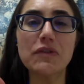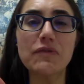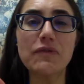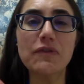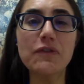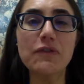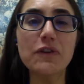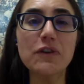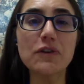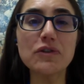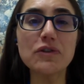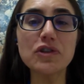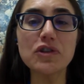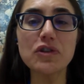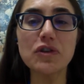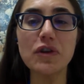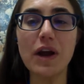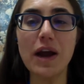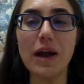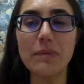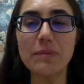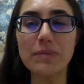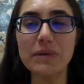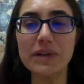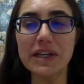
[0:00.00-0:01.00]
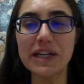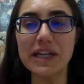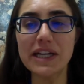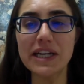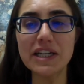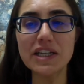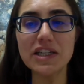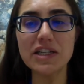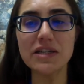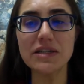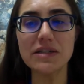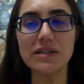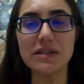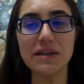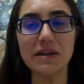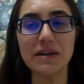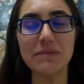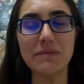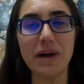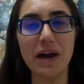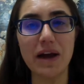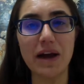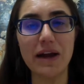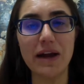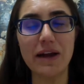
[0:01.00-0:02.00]
future applications
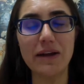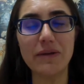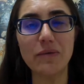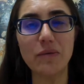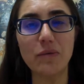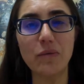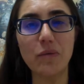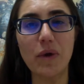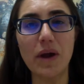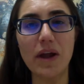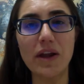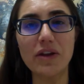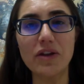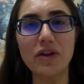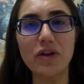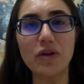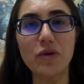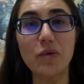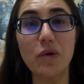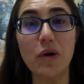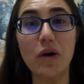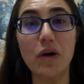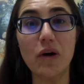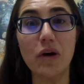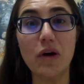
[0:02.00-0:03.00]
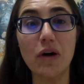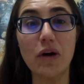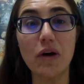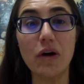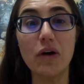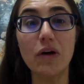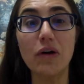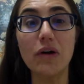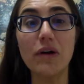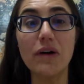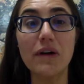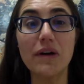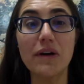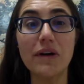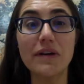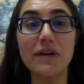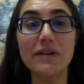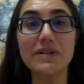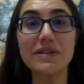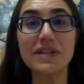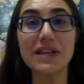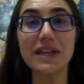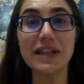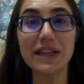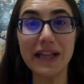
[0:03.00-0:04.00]
in mind when you are
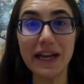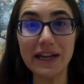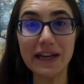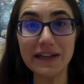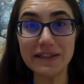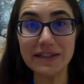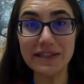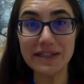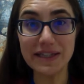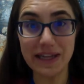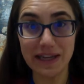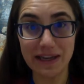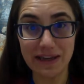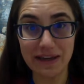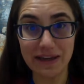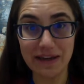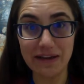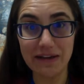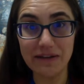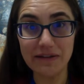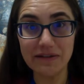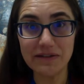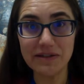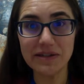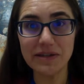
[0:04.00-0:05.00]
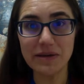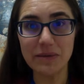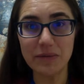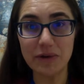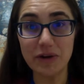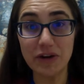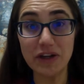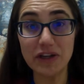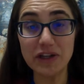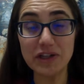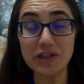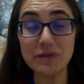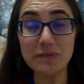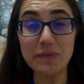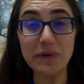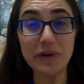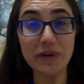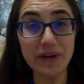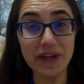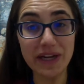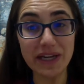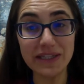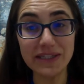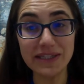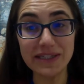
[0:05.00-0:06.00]
selecting summer
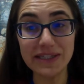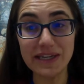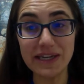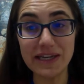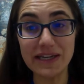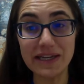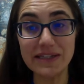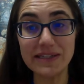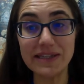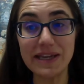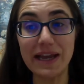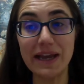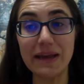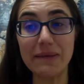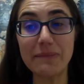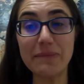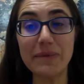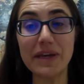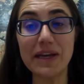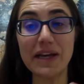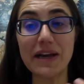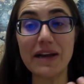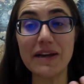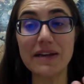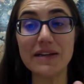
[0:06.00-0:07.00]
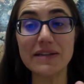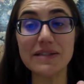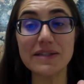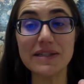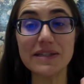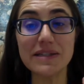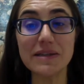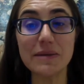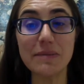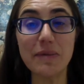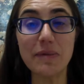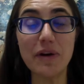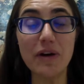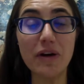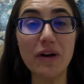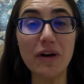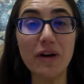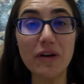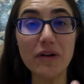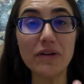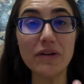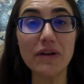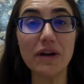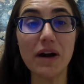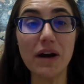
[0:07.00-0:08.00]
experiences because it's a
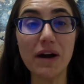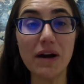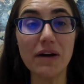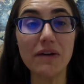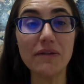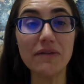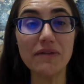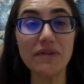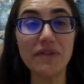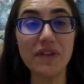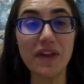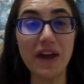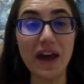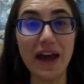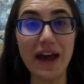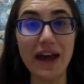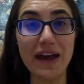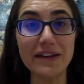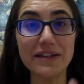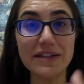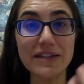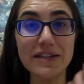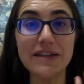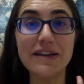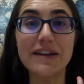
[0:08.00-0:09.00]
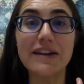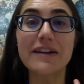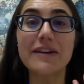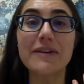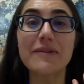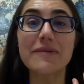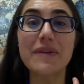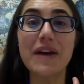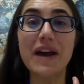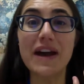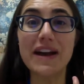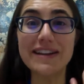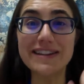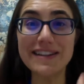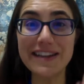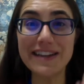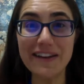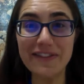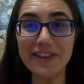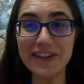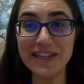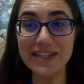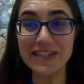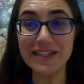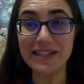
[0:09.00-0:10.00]
part of that
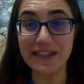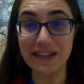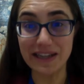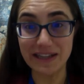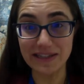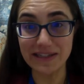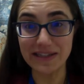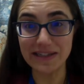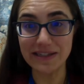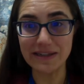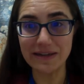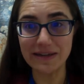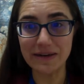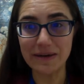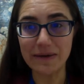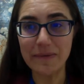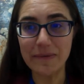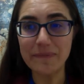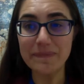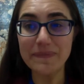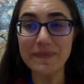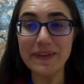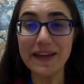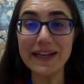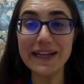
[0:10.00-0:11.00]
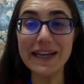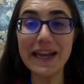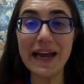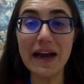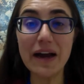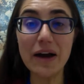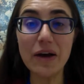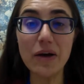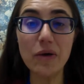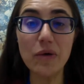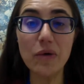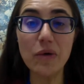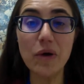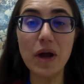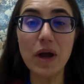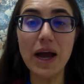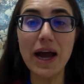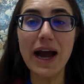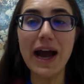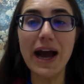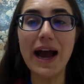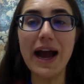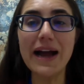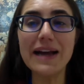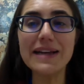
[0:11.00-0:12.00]
activities list. Now,
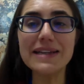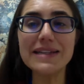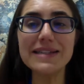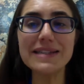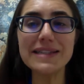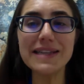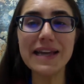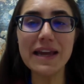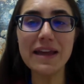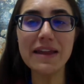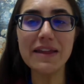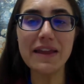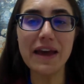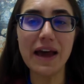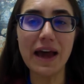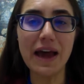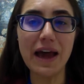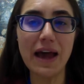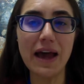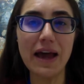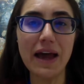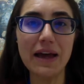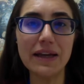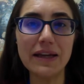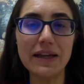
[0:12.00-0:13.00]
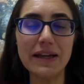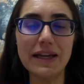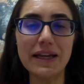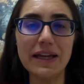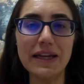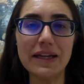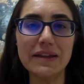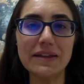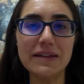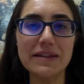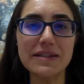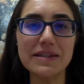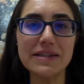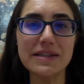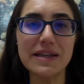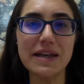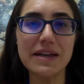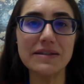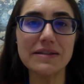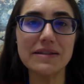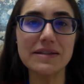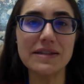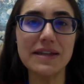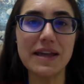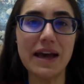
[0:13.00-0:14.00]
I say that in the
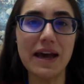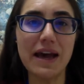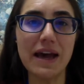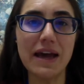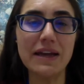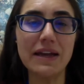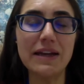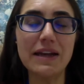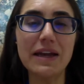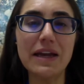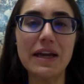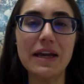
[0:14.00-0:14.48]
sense that